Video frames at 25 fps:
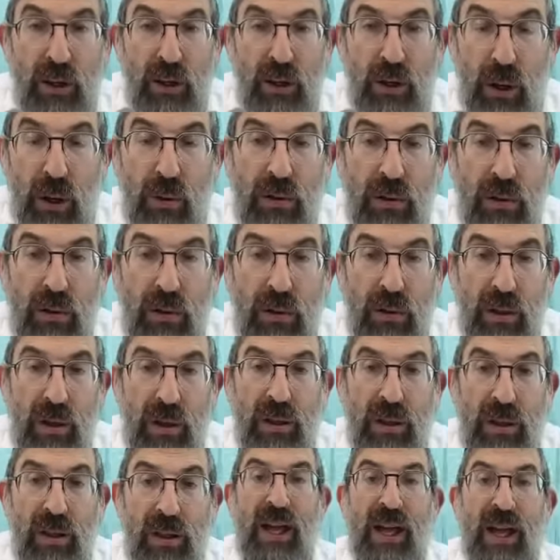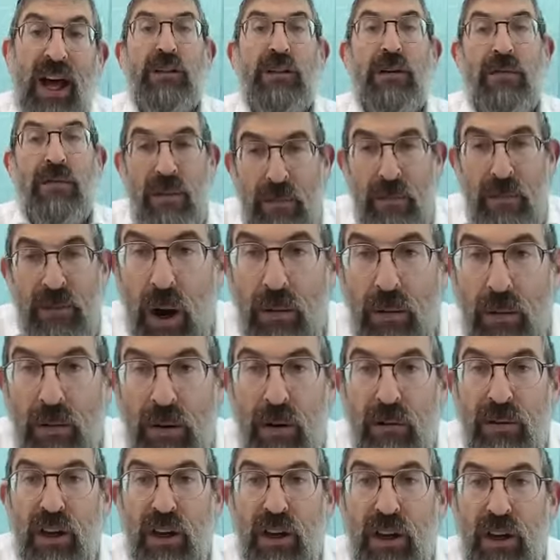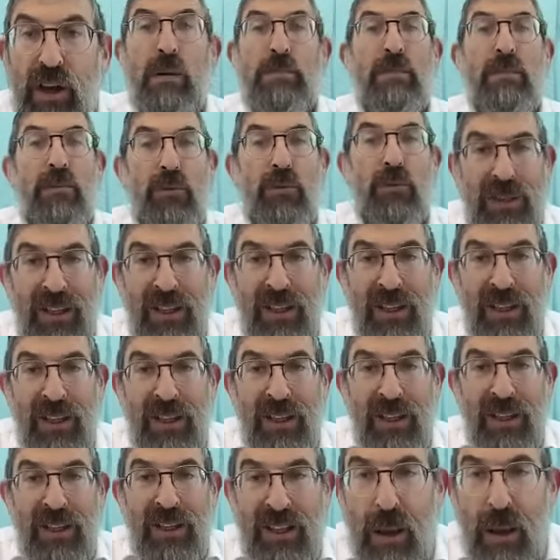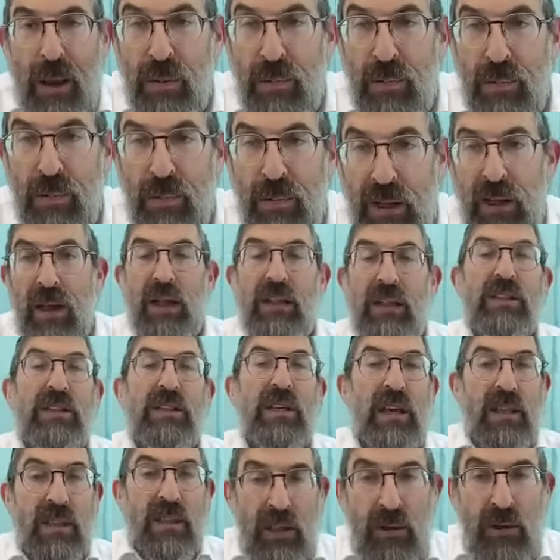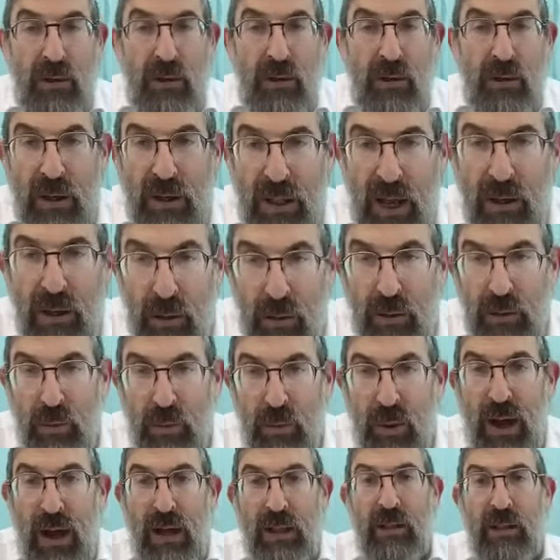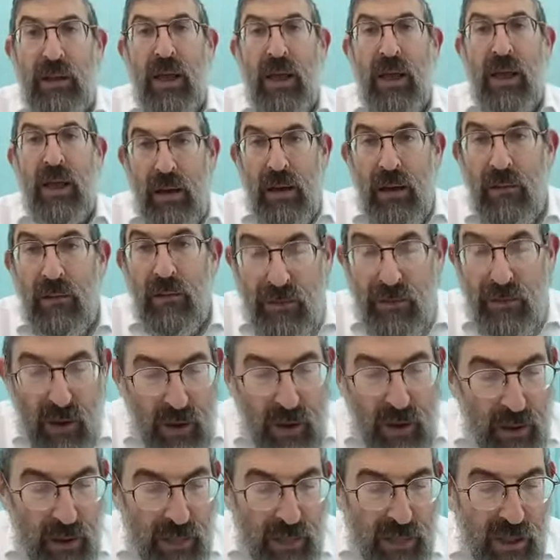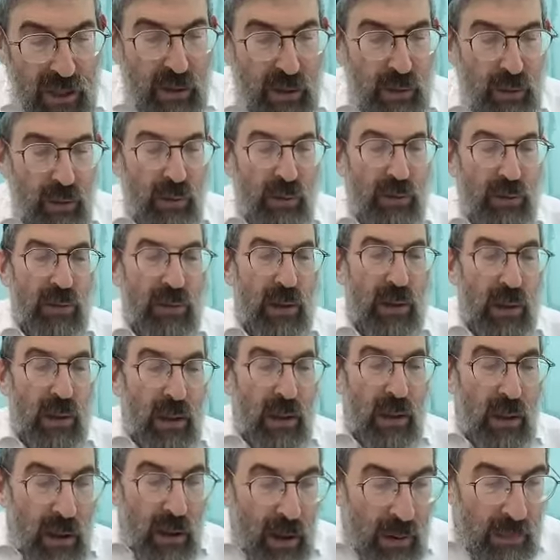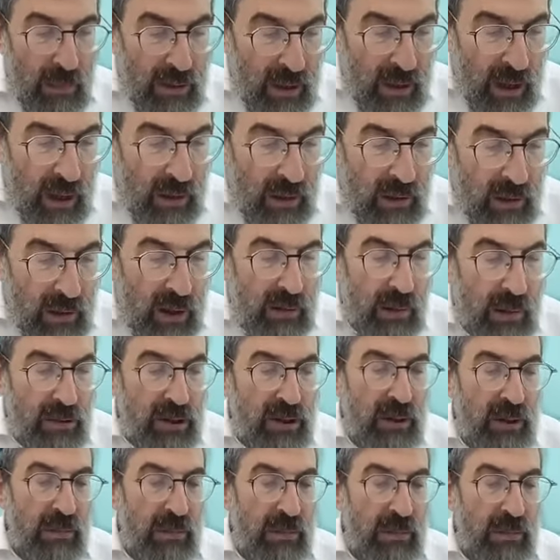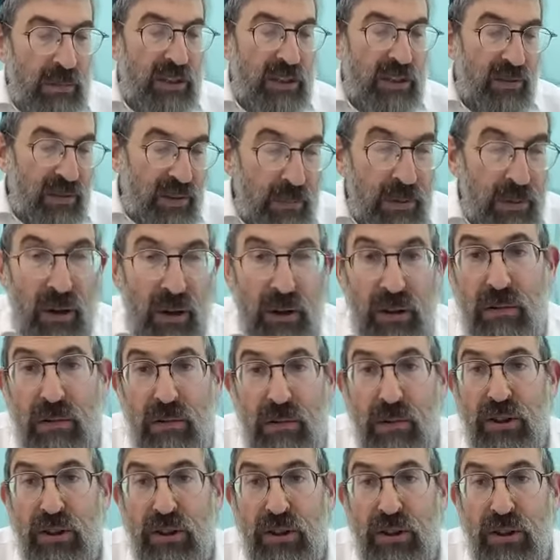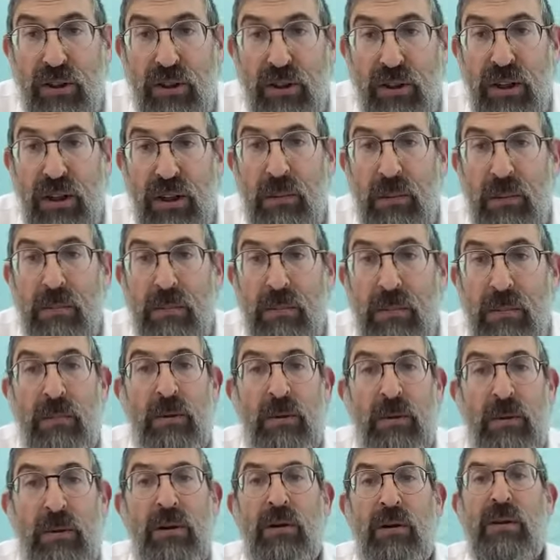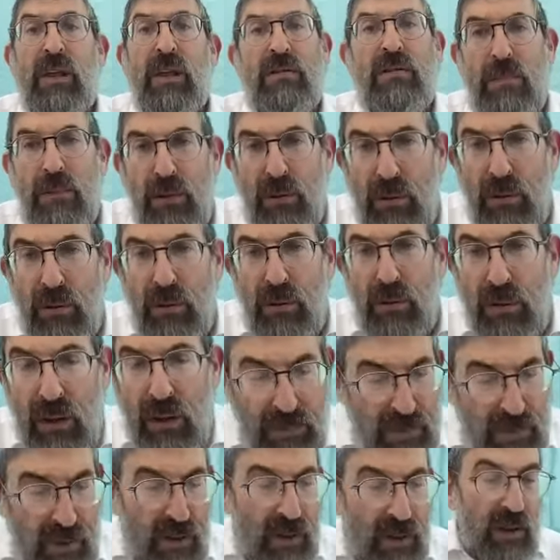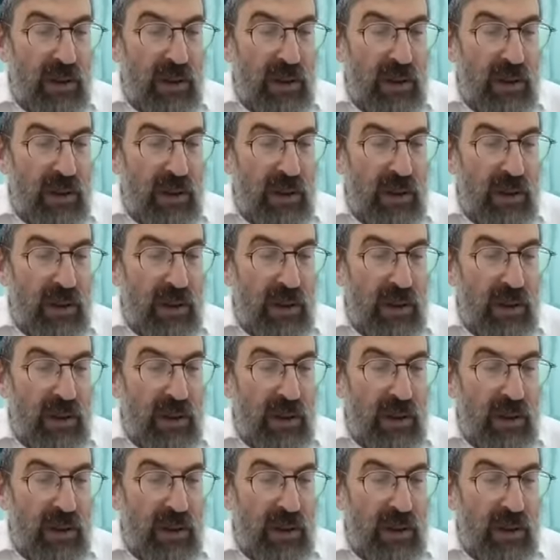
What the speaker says: Why didn't you go to the Das of the majority of the Chachamim who did not permit it and say that you cannot use what? A thick tooth? Amalei, I know Reb Shimon, we hold like Reb Shimon, we don't like Reb Yehuda.